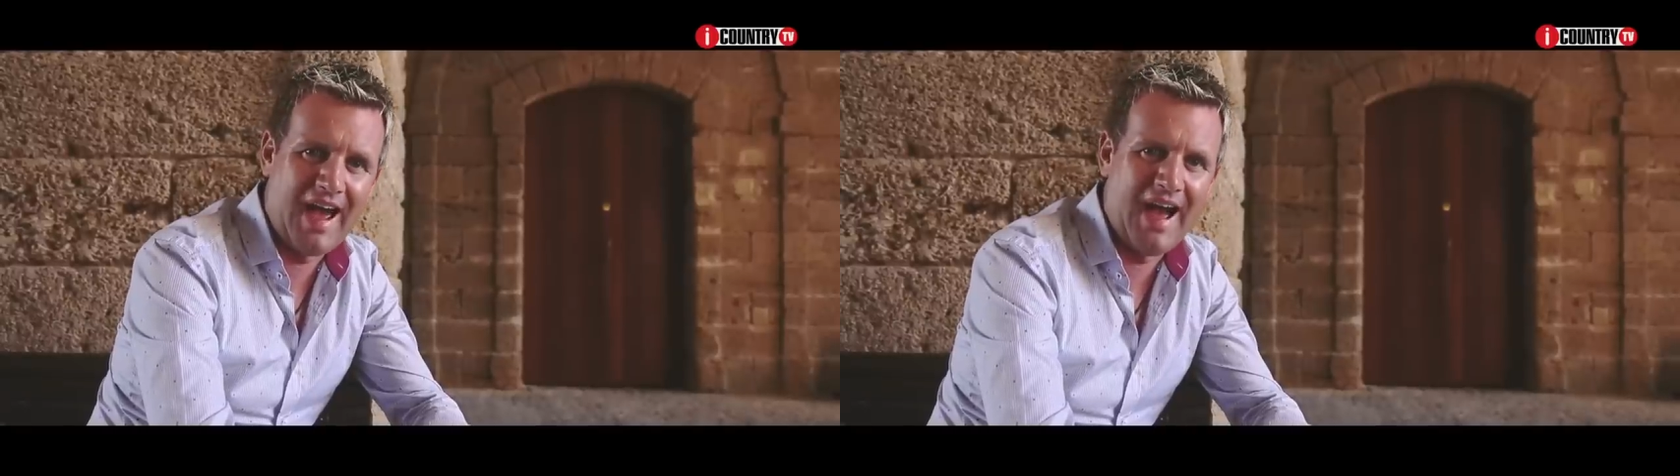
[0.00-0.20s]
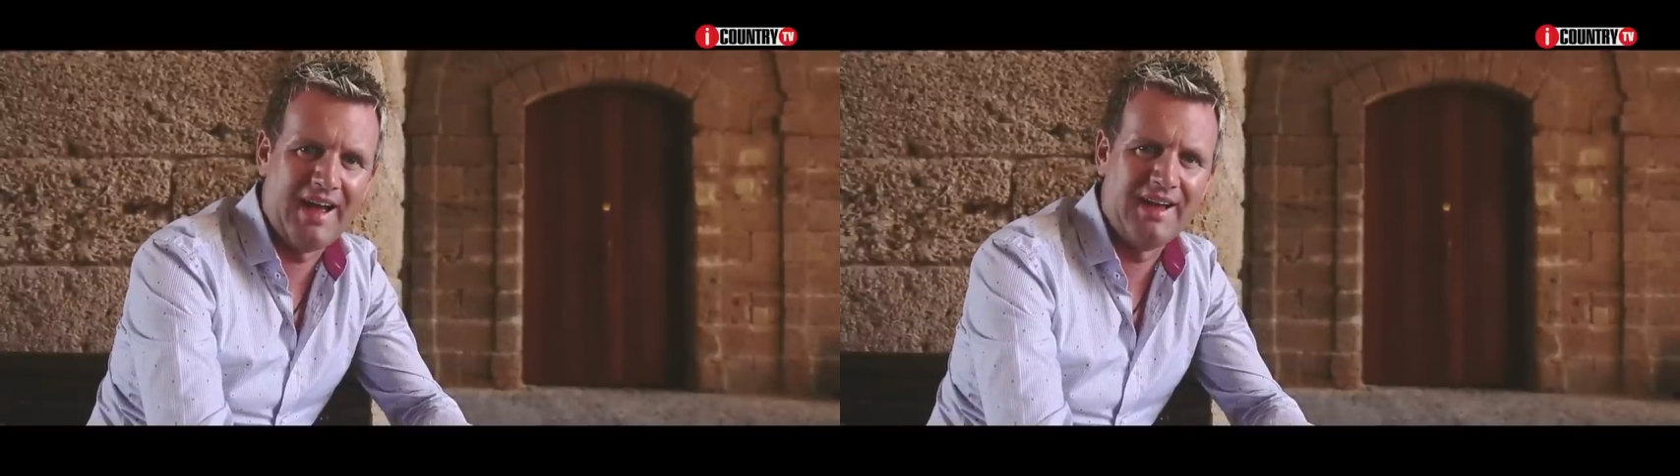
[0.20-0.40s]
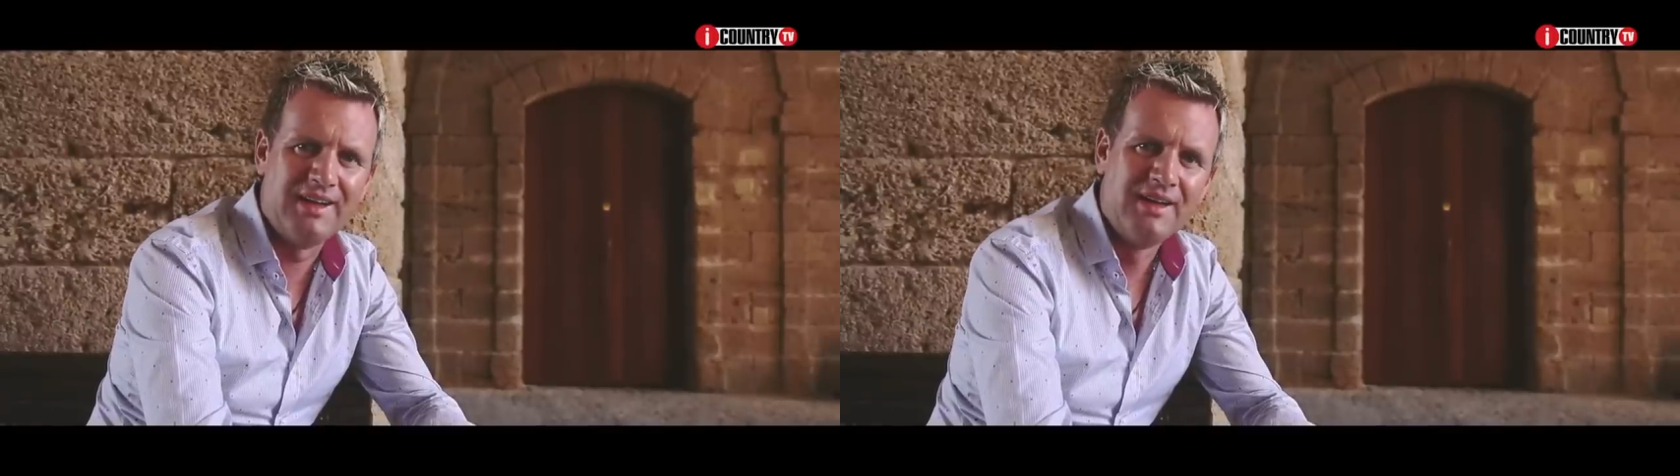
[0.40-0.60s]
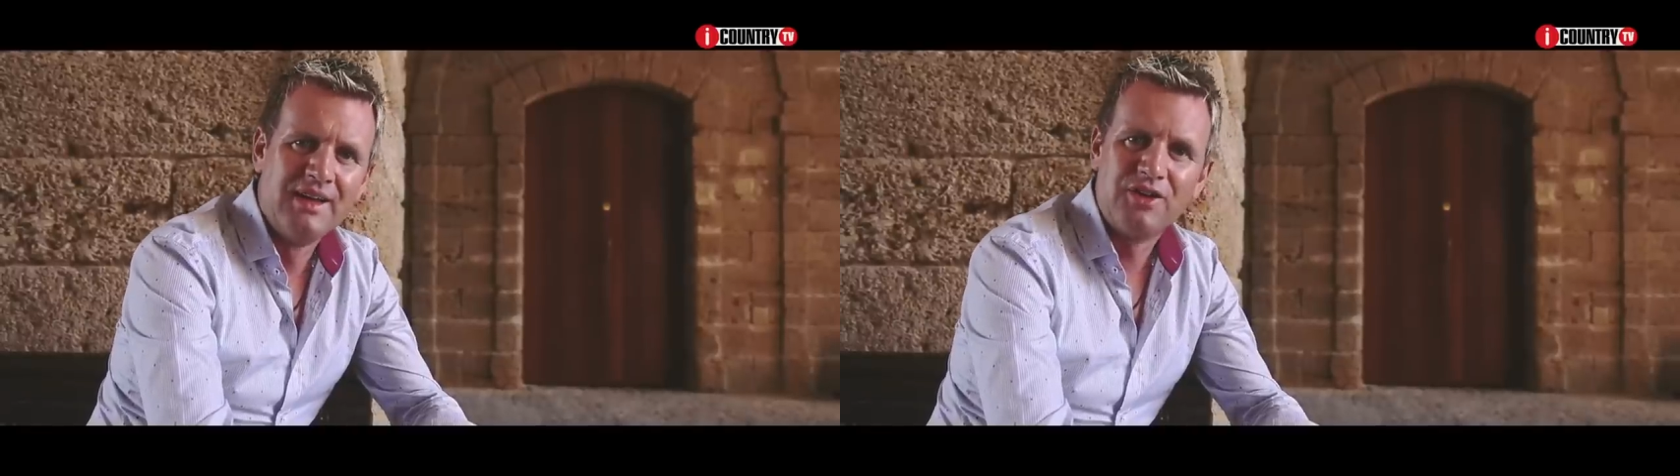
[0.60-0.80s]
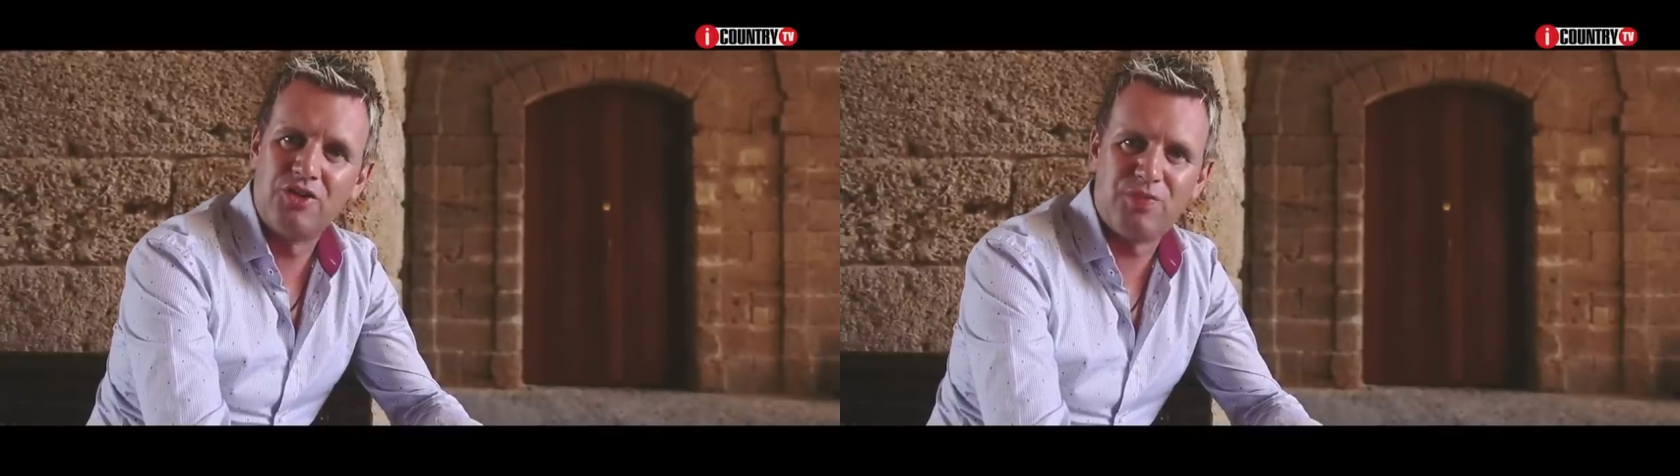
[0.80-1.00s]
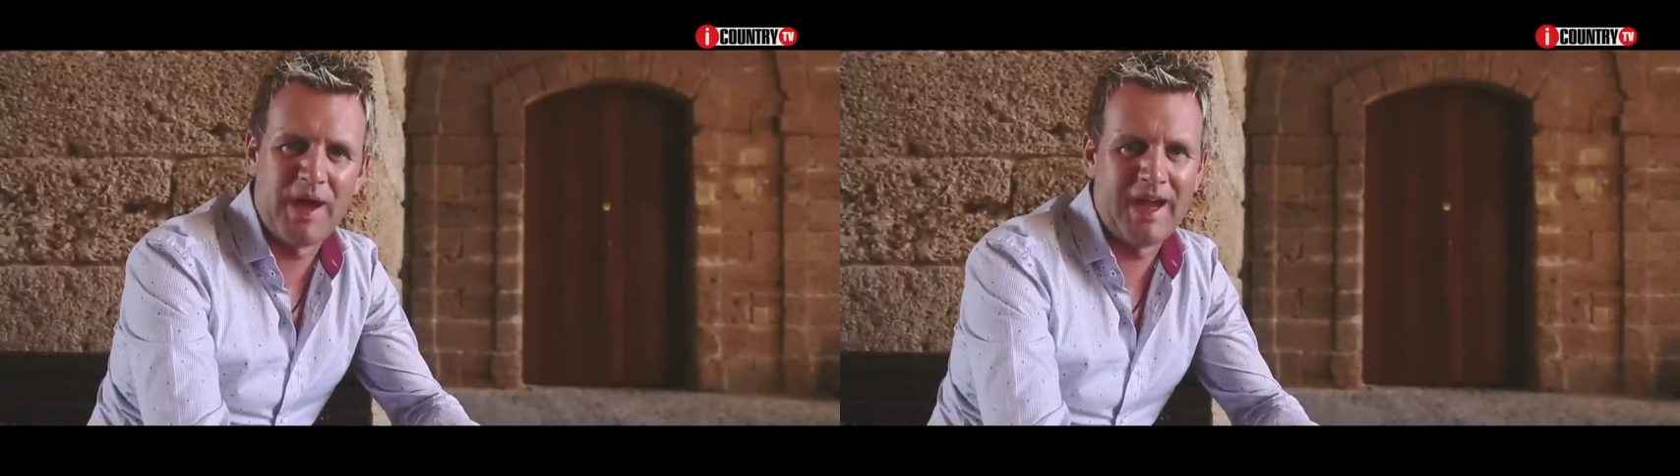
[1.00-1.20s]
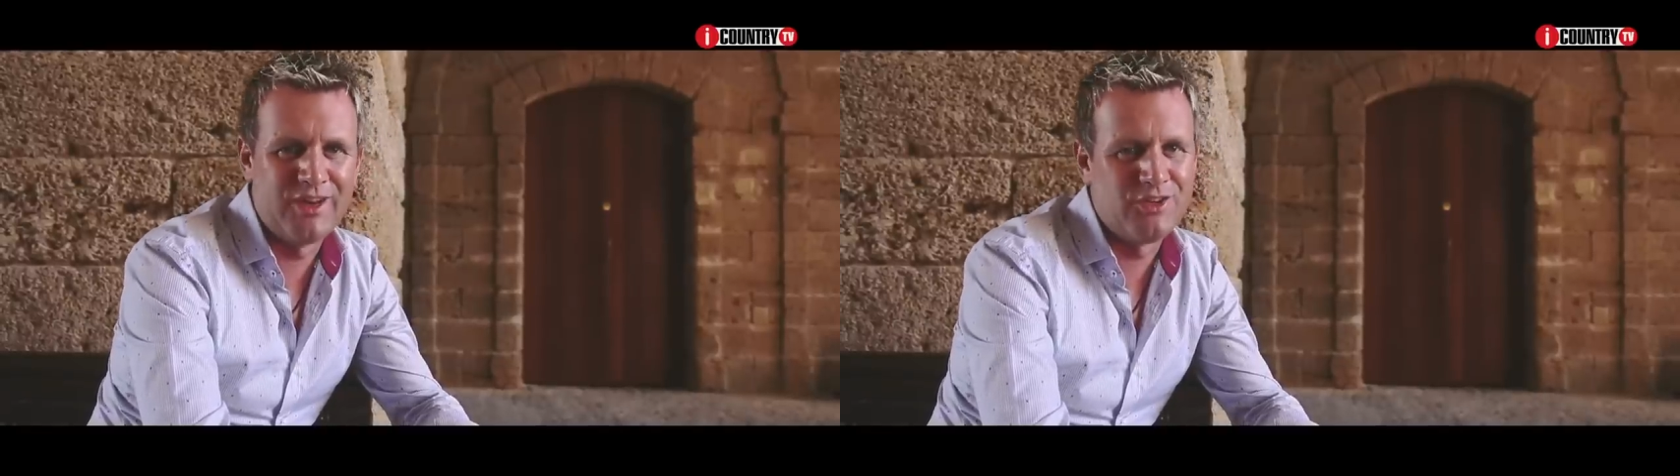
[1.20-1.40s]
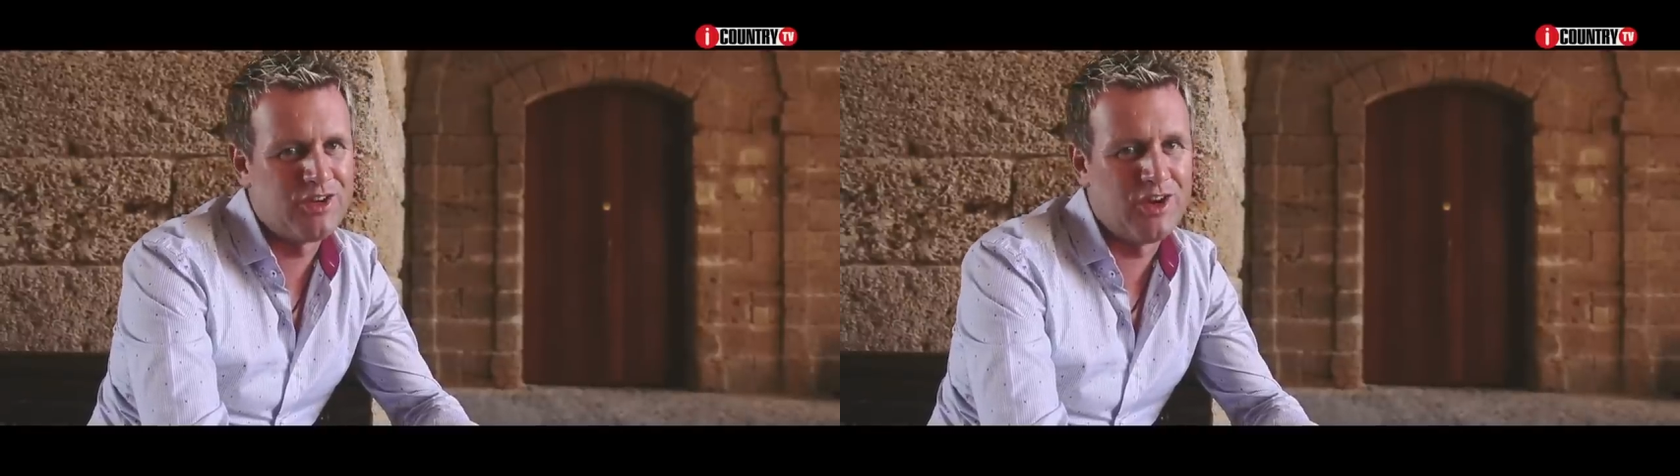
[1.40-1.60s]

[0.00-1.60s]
I could spend